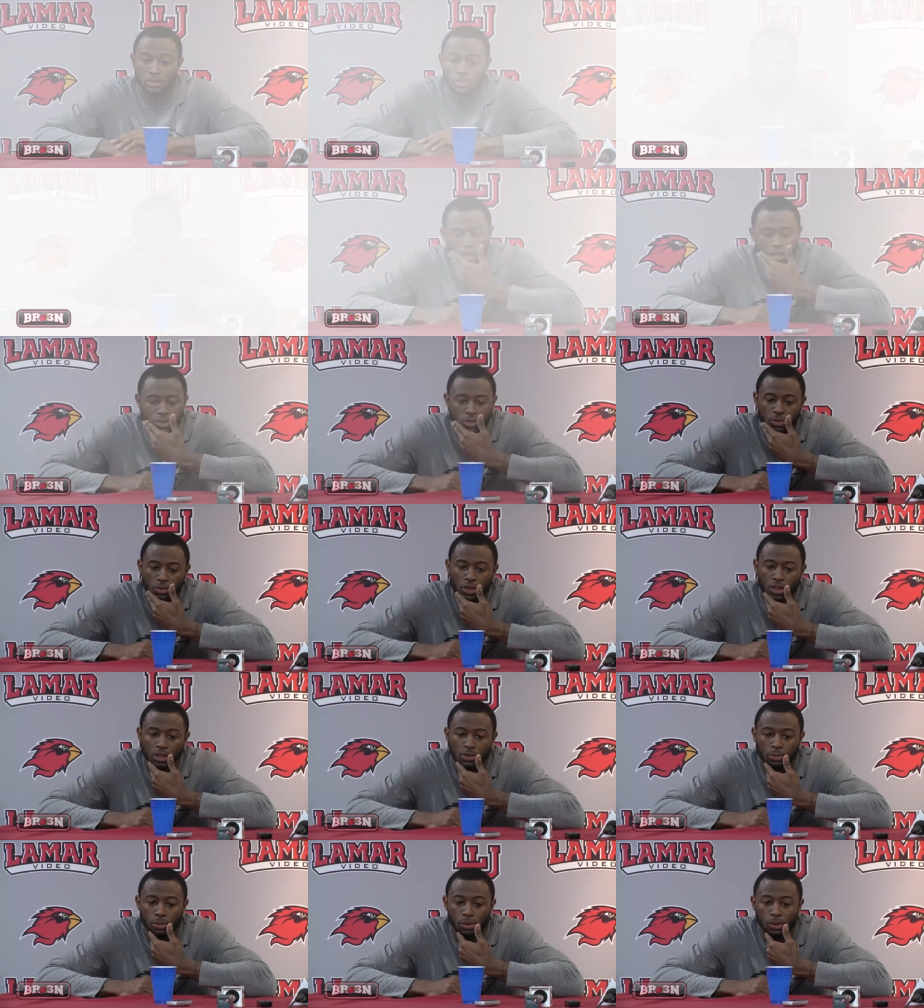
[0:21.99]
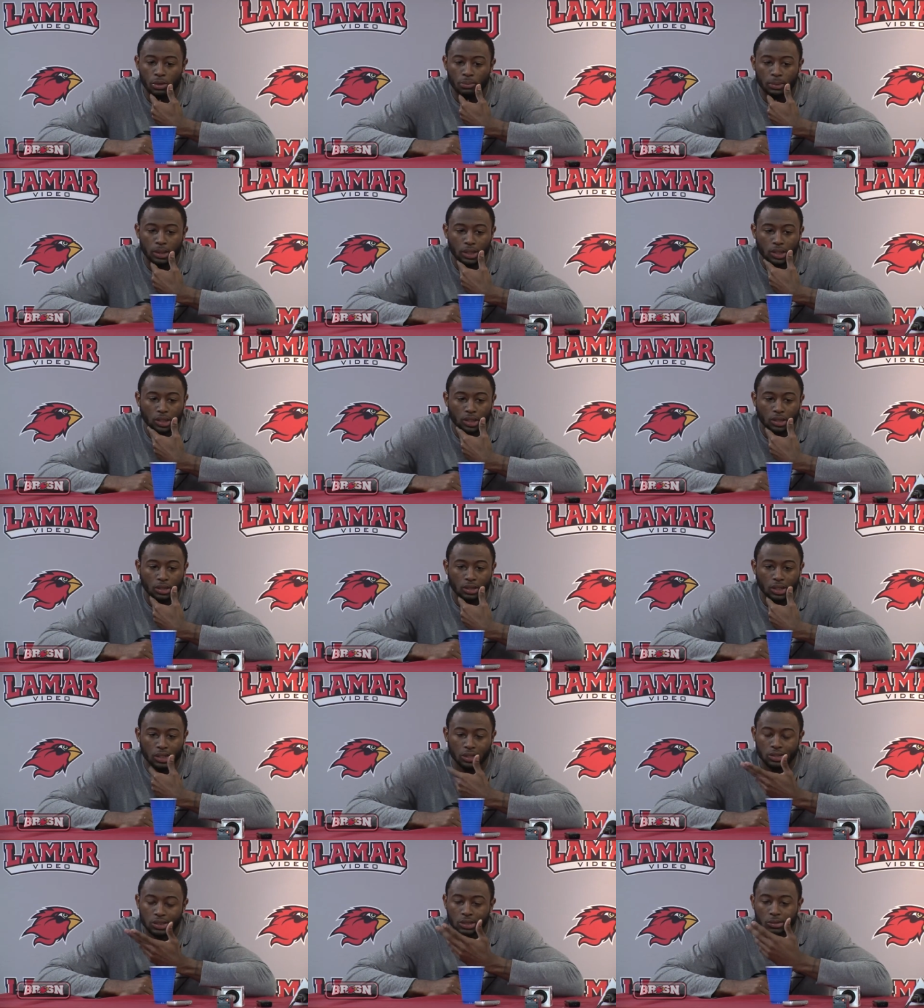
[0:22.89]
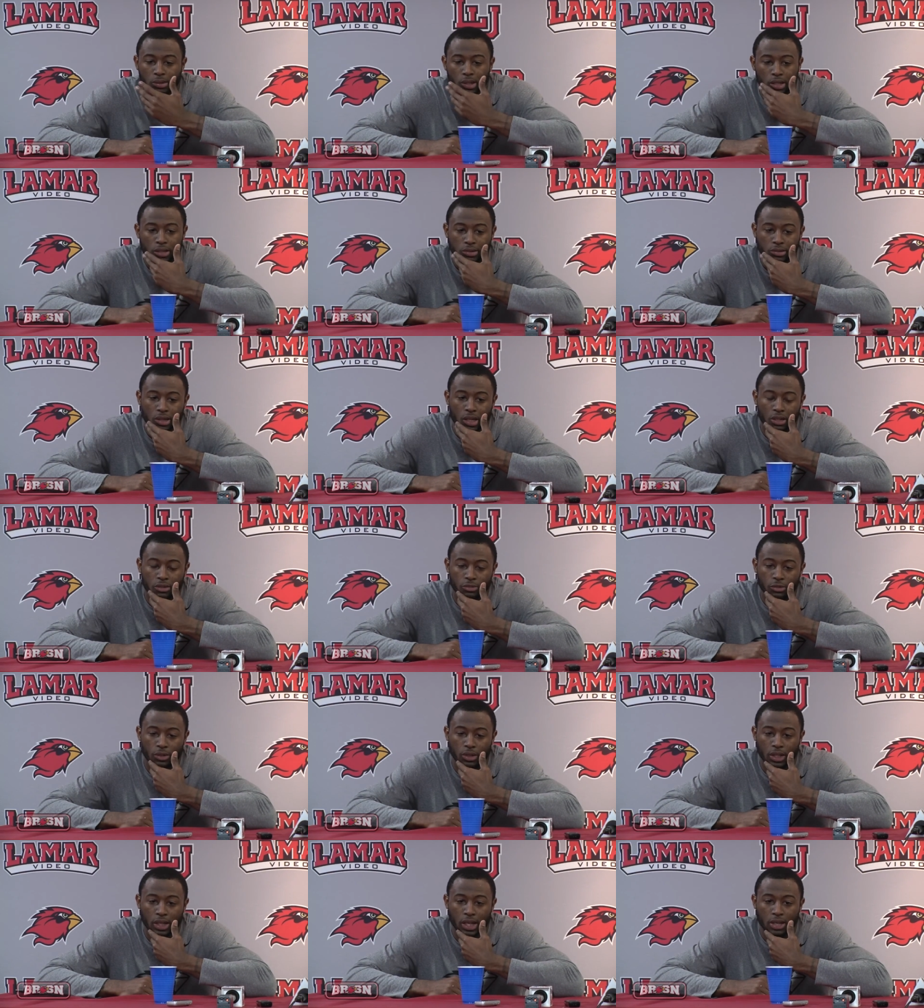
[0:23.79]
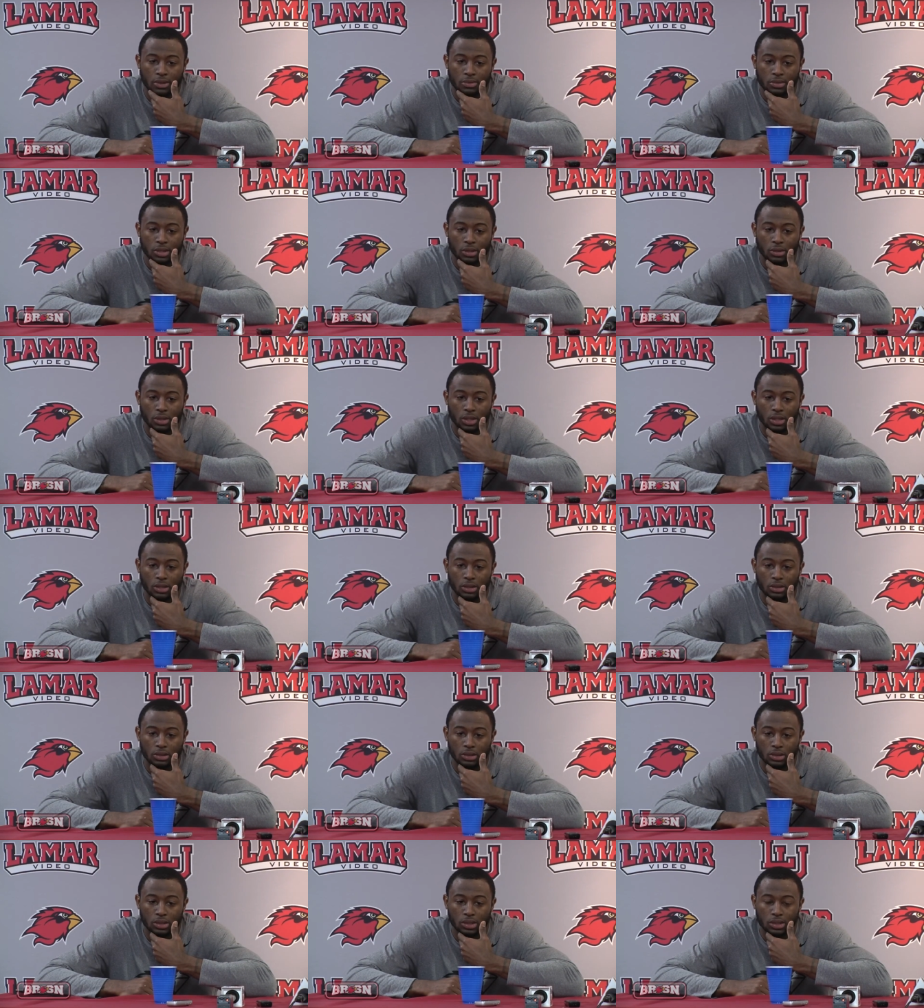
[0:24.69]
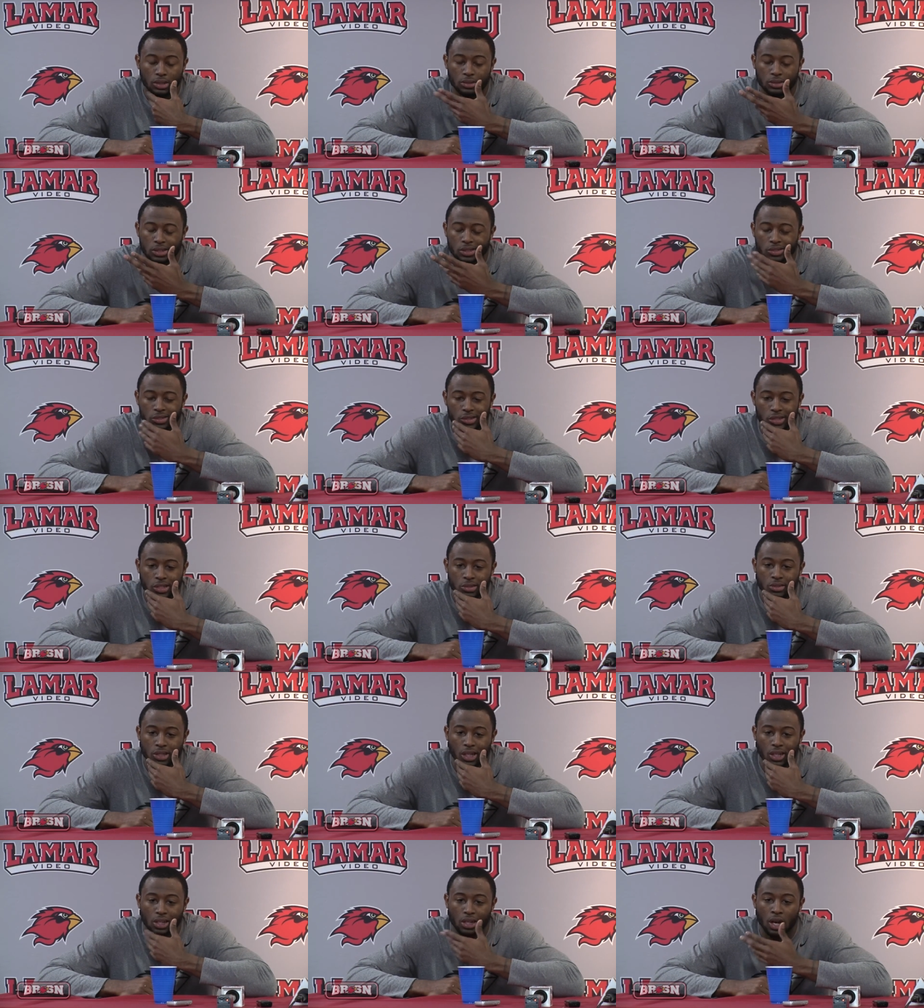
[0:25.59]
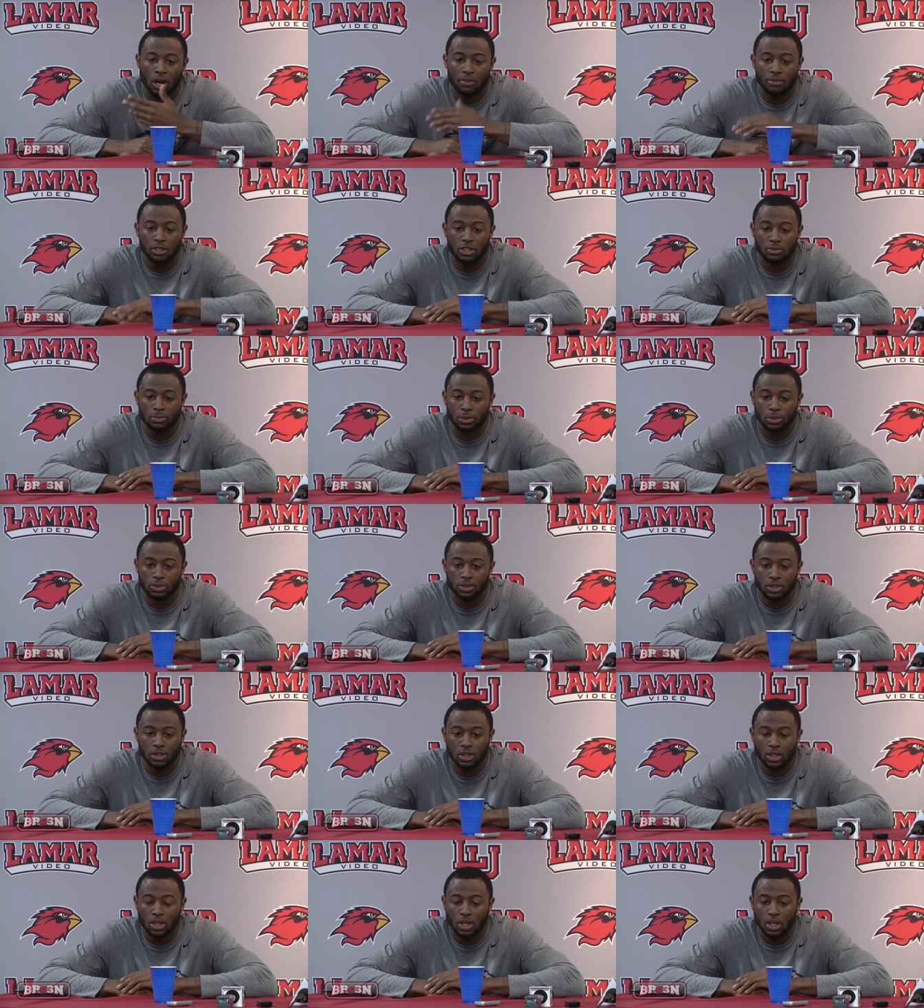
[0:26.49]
It was real important, man. Like you said, we lost 3 out of 4 games, so it was like a confidence booster.